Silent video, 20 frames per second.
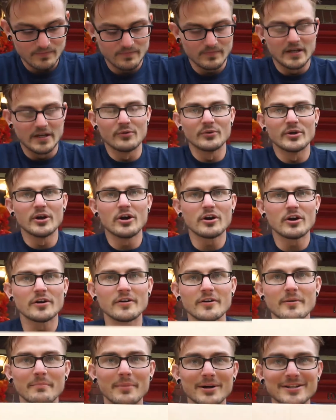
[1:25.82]
here we
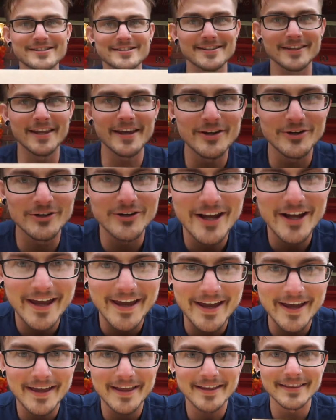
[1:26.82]
are months later,
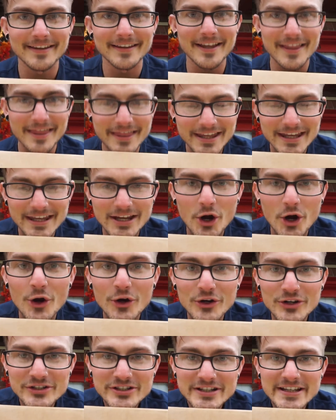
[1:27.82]
and the
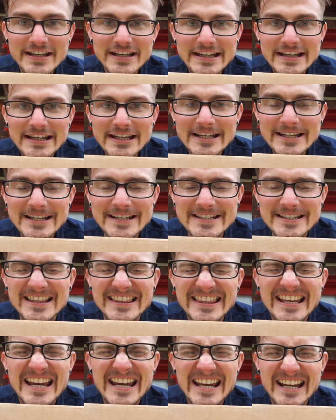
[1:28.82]
art, it's a
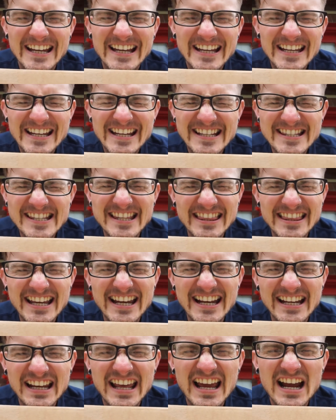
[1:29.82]
thing
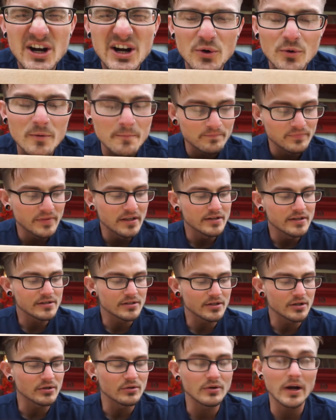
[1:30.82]
now.
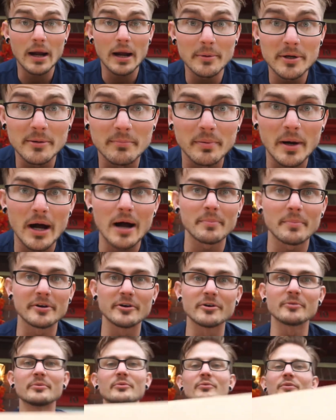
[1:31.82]
So I'm gonna pop it open